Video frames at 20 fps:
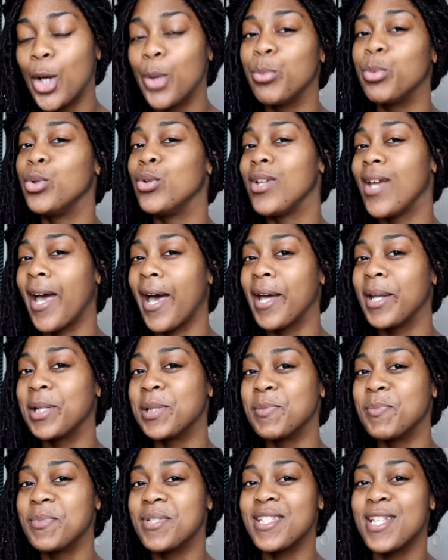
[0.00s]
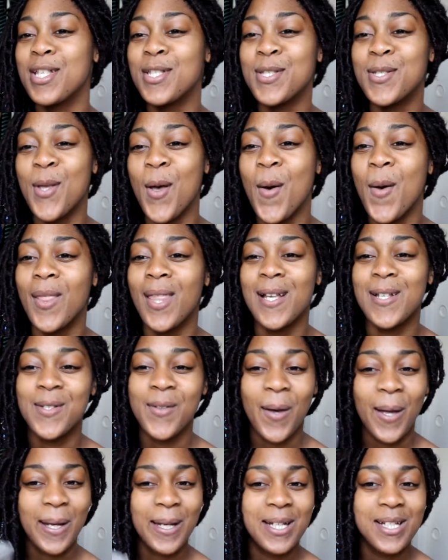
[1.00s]
beauty items. So let's
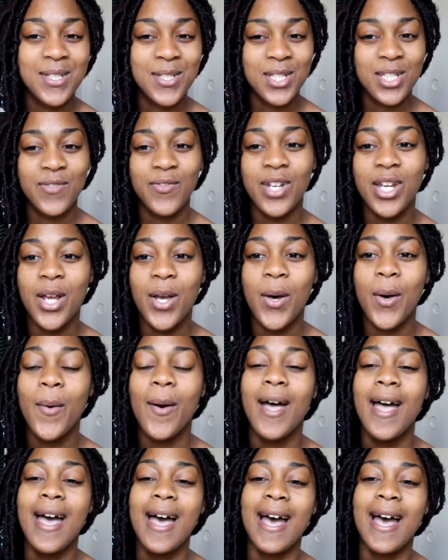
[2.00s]
go ahead and get to this video.